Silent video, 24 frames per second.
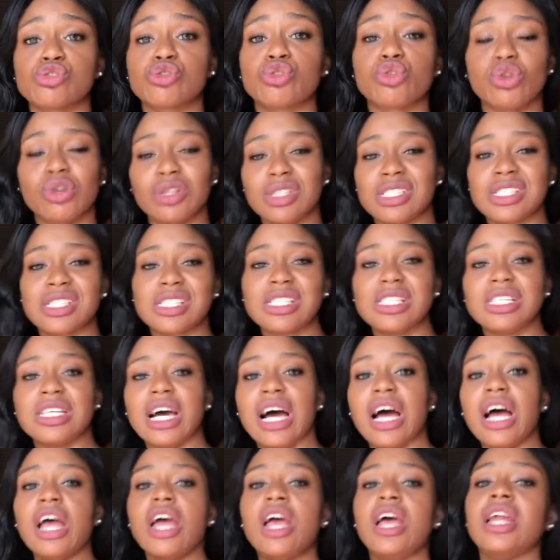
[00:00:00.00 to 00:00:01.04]
to
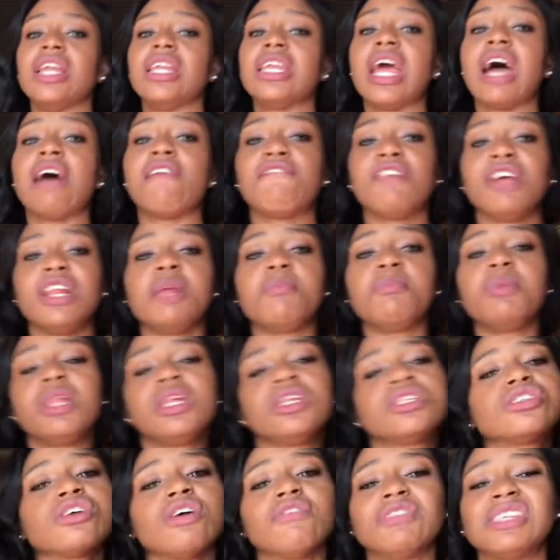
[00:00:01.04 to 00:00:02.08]
consider, the
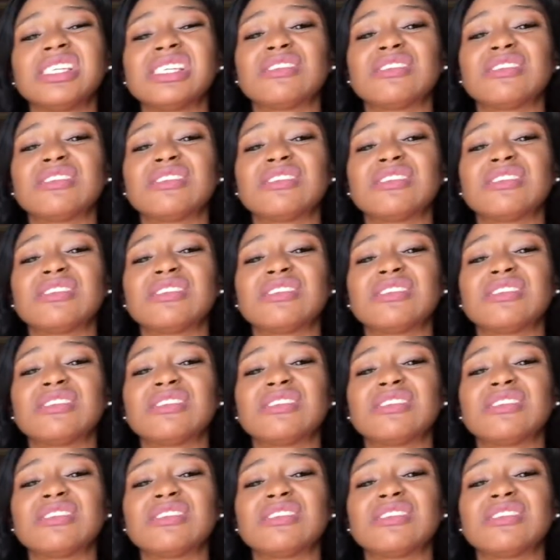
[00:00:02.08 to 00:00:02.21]
availability of